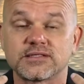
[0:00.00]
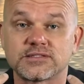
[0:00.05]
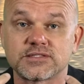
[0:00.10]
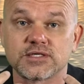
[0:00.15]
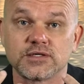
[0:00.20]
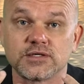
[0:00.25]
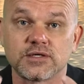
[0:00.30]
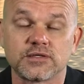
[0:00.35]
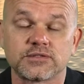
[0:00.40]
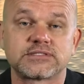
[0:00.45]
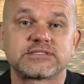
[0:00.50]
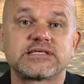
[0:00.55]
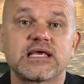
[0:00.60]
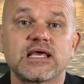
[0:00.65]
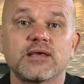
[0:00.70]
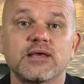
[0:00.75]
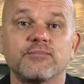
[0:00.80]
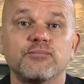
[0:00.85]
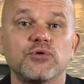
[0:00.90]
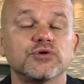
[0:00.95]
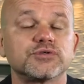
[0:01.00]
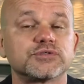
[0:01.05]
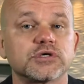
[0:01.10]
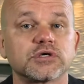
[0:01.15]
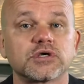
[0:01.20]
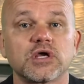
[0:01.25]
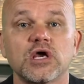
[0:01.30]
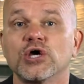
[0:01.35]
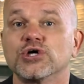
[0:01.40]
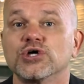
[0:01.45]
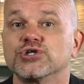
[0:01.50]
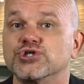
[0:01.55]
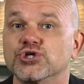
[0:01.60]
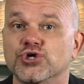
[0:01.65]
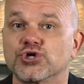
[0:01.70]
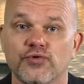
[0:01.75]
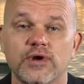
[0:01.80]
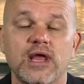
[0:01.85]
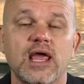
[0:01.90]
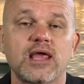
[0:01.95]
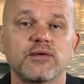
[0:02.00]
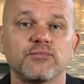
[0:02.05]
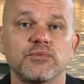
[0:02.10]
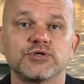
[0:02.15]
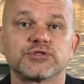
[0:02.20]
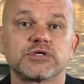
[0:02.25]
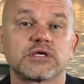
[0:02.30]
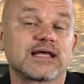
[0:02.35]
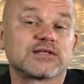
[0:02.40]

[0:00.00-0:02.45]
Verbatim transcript: to sing music, to create music.